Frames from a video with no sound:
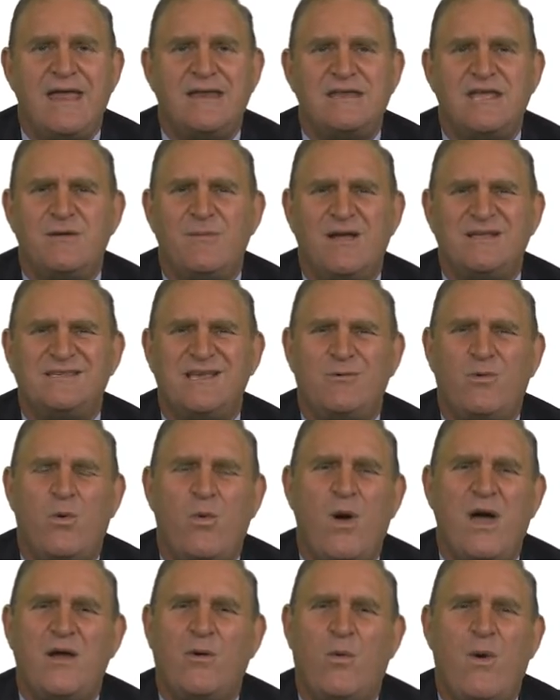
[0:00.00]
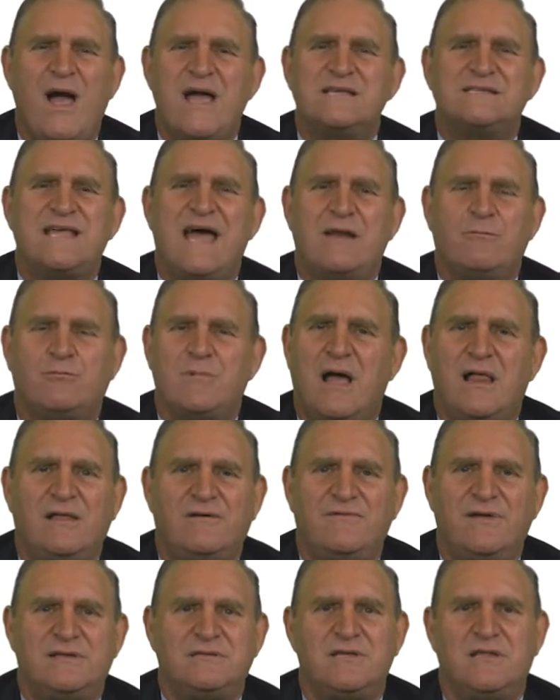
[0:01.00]
Now you might say, well, what, why is that
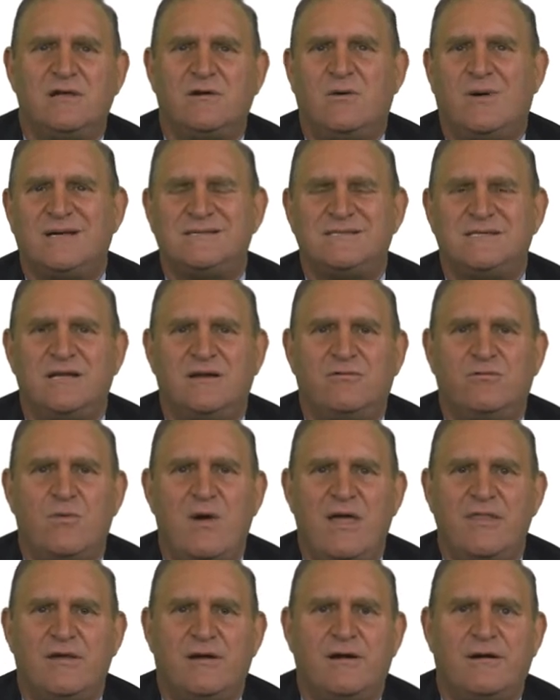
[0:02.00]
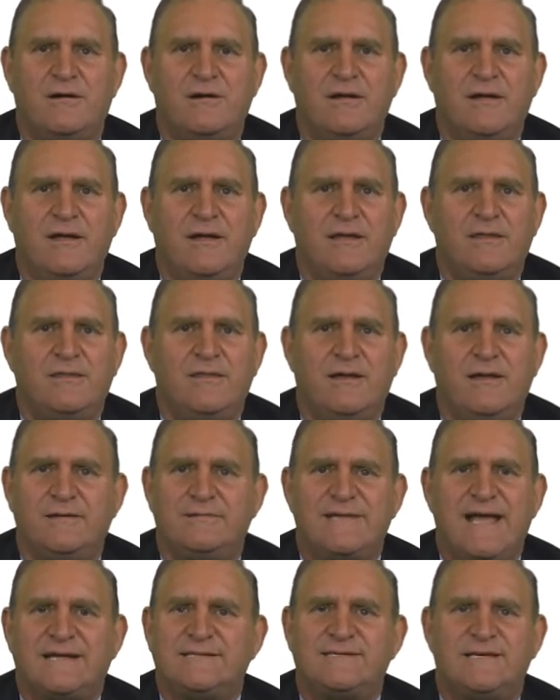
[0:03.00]
relevant to the question of whether the
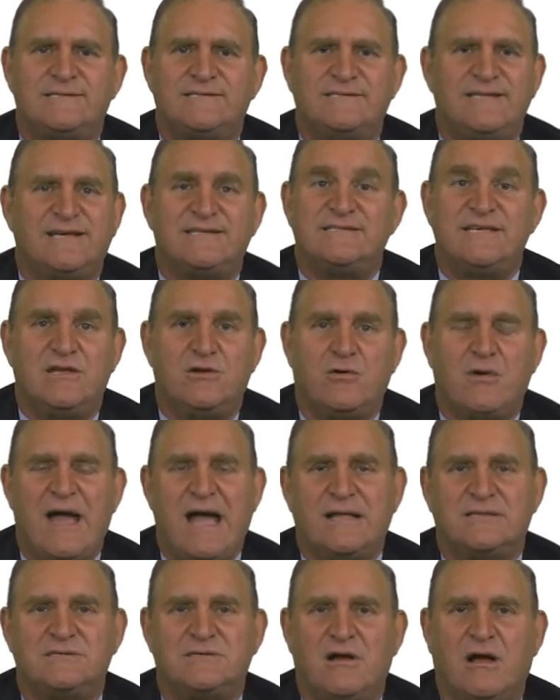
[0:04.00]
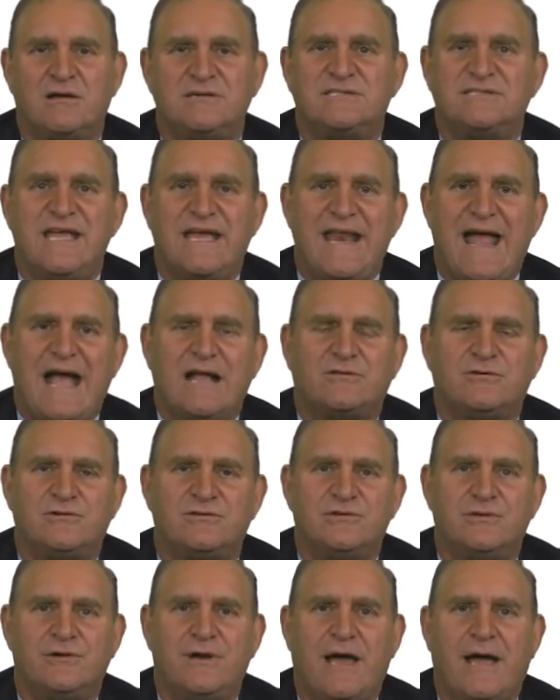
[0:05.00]
Texas Dixiecrats are state
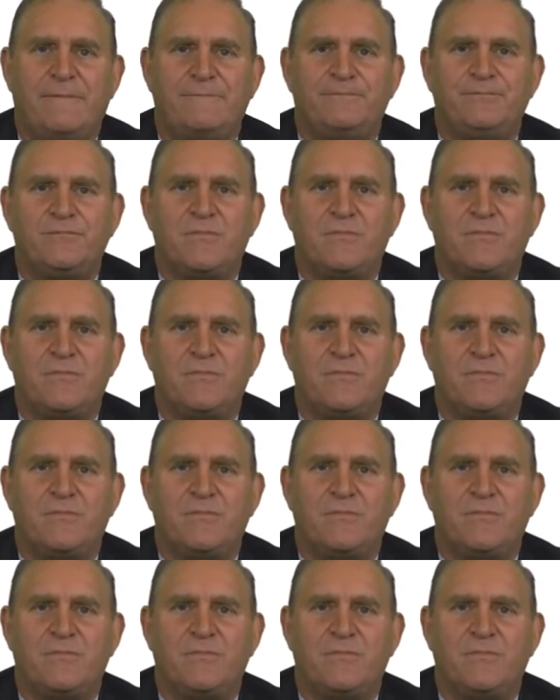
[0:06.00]
actors or not?